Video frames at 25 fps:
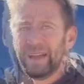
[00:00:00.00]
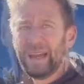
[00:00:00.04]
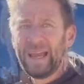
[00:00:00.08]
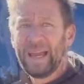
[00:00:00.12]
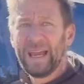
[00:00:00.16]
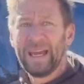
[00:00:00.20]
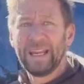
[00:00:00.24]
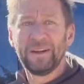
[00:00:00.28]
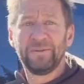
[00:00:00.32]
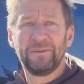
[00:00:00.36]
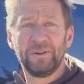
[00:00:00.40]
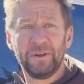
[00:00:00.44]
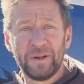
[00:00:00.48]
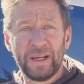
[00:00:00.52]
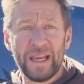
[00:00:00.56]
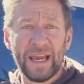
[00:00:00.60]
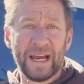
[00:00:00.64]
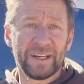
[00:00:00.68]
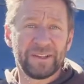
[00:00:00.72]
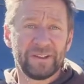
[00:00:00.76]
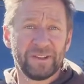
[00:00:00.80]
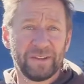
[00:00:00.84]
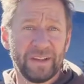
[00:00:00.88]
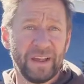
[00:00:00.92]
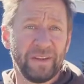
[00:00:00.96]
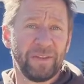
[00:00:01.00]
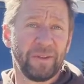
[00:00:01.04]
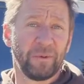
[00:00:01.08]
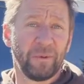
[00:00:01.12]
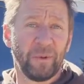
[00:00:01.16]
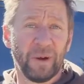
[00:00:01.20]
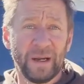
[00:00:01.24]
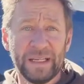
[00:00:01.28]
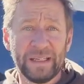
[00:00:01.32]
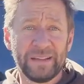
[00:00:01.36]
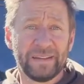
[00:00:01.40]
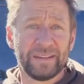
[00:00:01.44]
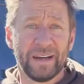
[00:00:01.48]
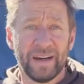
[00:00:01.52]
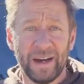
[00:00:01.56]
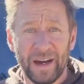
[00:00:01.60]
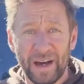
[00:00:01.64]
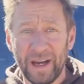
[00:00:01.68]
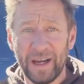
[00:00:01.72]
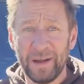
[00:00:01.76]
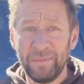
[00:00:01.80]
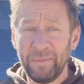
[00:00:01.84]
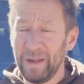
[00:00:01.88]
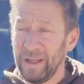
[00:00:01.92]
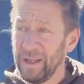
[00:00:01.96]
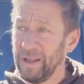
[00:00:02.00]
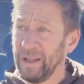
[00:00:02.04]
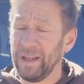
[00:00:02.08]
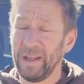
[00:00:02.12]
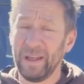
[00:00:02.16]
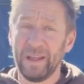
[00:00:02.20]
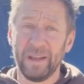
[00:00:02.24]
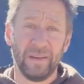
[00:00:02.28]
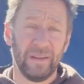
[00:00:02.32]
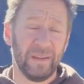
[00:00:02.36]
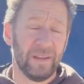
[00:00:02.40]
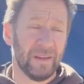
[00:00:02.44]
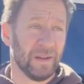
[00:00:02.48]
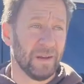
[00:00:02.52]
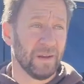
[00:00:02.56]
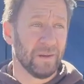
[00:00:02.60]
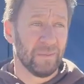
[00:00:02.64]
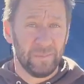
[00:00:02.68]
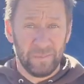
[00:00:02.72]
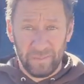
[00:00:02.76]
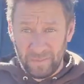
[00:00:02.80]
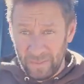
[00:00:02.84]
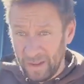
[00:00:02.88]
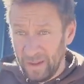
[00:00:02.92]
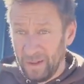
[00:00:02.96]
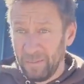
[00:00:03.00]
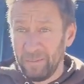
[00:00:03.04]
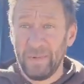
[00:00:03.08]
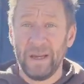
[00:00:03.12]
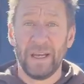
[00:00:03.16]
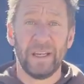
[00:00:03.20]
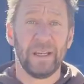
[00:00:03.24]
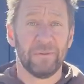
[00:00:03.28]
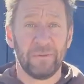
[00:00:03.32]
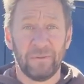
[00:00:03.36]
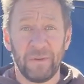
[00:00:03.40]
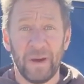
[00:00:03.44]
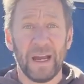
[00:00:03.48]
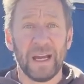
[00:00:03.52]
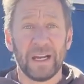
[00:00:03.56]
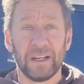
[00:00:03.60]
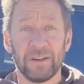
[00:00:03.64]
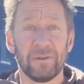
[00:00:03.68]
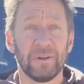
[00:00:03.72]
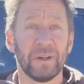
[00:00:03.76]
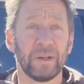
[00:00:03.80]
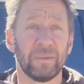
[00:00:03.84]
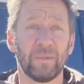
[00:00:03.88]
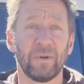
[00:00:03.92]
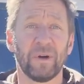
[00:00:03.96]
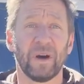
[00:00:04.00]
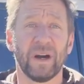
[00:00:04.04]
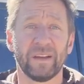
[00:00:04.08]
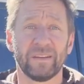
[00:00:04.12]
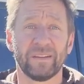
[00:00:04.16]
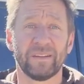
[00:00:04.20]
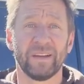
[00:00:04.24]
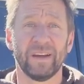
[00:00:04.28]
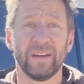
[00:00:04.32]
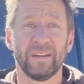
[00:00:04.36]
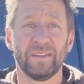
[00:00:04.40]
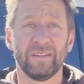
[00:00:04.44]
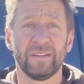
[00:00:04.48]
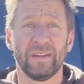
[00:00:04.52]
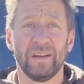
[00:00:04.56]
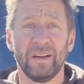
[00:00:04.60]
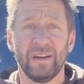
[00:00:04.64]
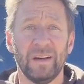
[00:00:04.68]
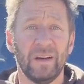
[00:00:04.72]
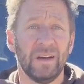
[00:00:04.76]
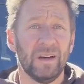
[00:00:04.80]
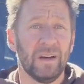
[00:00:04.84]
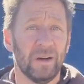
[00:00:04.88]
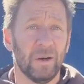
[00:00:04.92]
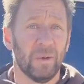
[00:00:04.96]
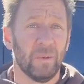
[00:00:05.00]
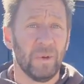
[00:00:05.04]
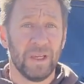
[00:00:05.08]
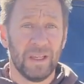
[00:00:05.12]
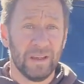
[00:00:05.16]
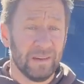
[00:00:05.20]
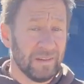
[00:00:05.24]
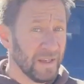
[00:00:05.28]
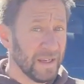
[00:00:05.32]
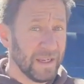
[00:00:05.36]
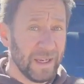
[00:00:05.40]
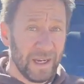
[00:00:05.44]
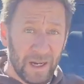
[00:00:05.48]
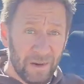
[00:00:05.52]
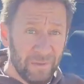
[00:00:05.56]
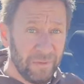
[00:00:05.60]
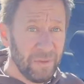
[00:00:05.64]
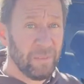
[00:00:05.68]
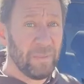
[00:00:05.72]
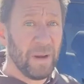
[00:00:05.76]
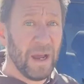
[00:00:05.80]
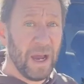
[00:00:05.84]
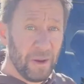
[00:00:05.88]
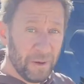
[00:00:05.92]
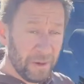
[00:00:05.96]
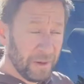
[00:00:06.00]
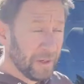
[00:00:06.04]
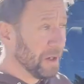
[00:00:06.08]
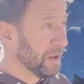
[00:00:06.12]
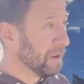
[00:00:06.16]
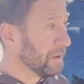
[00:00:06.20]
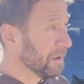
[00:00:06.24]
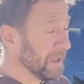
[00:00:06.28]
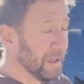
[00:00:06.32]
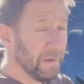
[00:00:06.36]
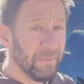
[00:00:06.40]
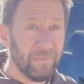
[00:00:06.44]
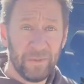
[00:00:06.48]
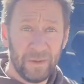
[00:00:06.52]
And if you catch us at the right time in the manufacturing process, we could take off the powder coating.